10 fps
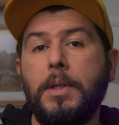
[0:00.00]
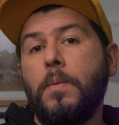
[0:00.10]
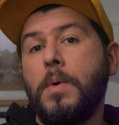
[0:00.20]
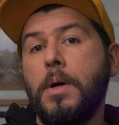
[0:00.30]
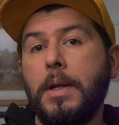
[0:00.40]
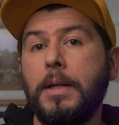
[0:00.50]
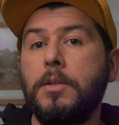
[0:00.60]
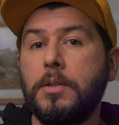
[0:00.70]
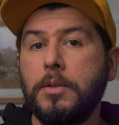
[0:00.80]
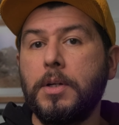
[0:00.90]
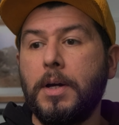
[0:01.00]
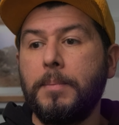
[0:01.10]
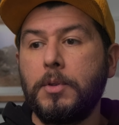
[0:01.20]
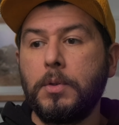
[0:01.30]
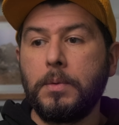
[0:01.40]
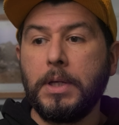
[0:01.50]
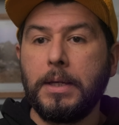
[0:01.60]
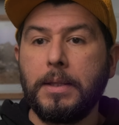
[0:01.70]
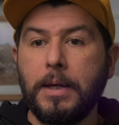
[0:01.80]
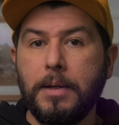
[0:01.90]
want, and it's your job to
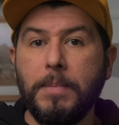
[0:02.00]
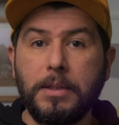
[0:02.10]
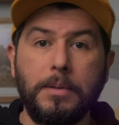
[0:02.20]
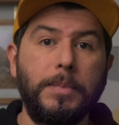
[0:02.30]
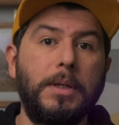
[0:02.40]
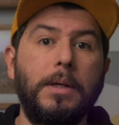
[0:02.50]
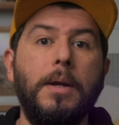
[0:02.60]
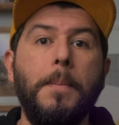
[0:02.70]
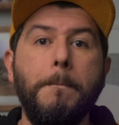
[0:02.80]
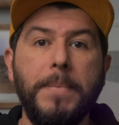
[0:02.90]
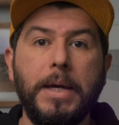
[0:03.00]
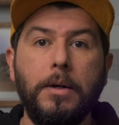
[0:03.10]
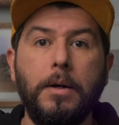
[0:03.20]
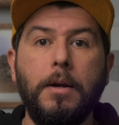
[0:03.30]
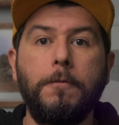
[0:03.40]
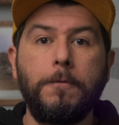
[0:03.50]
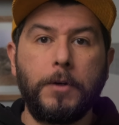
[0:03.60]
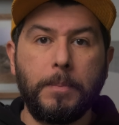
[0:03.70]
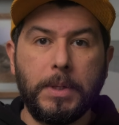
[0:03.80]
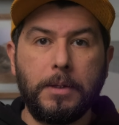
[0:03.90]
take that and make something better
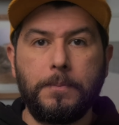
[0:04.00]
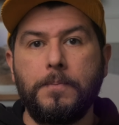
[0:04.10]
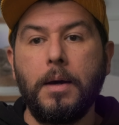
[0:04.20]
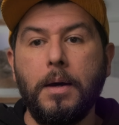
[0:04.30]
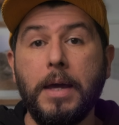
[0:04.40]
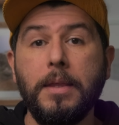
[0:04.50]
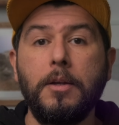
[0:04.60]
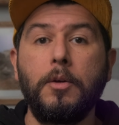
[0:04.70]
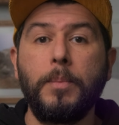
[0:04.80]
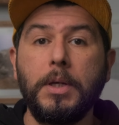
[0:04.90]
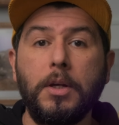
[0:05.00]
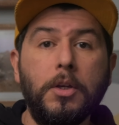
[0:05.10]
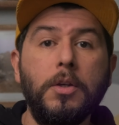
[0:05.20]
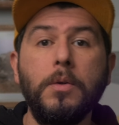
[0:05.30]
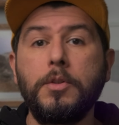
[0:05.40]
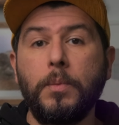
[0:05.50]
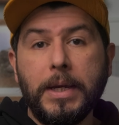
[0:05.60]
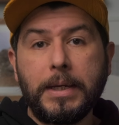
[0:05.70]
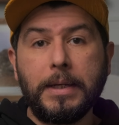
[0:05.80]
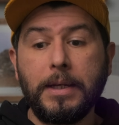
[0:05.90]
from it. I think it'll be a huge
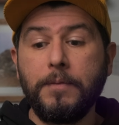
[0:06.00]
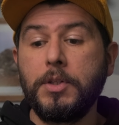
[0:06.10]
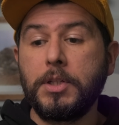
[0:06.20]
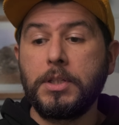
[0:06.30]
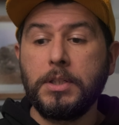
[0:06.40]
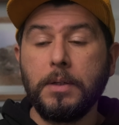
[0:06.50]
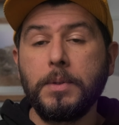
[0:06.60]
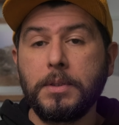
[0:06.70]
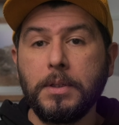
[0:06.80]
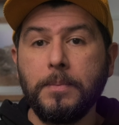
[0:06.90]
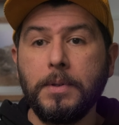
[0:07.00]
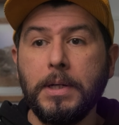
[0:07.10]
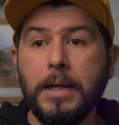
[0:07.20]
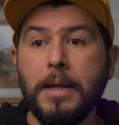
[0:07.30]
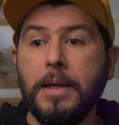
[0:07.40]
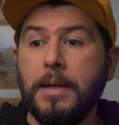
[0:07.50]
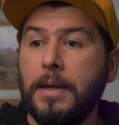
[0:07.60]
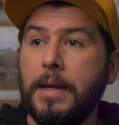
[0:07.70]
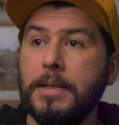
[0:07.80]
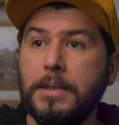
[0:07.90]
awakening if you just sit with someone
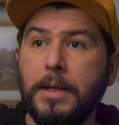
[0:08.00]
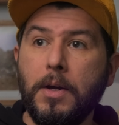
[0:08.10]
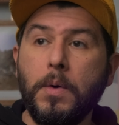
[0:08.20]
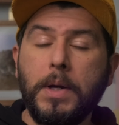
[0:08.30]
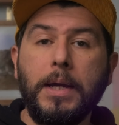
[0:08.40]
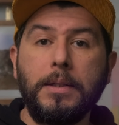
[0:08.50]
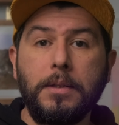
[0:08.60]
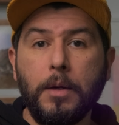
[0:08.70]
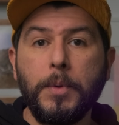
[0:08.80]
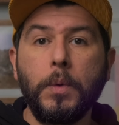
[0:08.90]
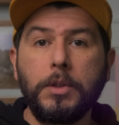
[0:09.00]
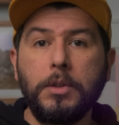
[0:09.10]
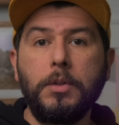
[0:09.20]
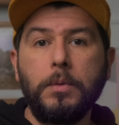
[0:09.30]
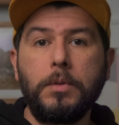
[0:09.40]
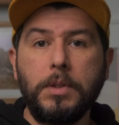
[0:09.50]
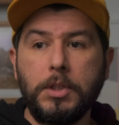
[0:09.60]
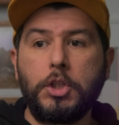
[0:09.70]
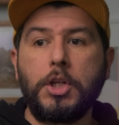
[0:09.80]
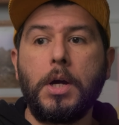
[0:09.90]
and say, okay, tell me what to do to
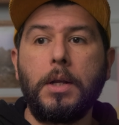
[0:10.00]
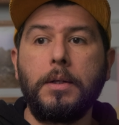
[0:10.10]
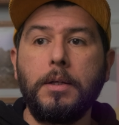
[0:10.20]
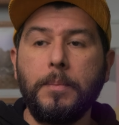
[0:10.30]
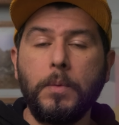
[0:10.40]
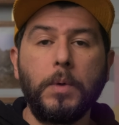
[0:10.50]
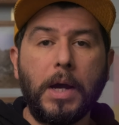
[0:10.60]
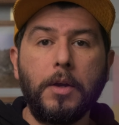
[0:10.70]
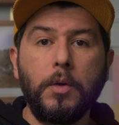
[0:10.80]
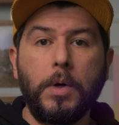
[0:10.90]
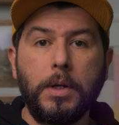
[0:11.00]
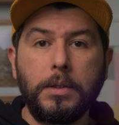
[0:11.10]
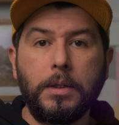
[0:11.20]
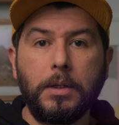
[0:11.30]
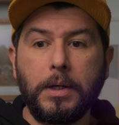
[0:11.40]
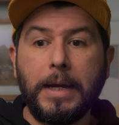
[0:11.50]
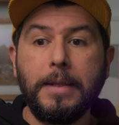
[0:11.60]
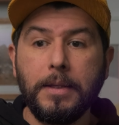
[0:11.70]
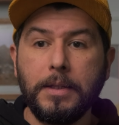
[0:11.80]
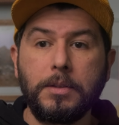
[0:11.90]
this shot. Tell me how you want it to look.
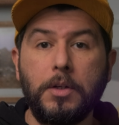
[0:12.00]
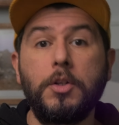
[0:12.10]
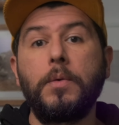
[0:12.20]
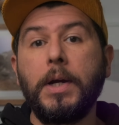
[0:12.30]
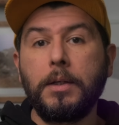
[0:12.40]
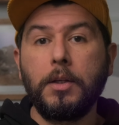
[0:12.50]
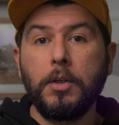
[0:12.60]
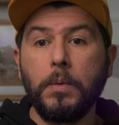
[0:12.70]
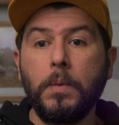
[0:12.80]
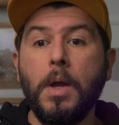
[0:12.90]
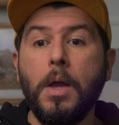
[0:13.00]
And then they start directing you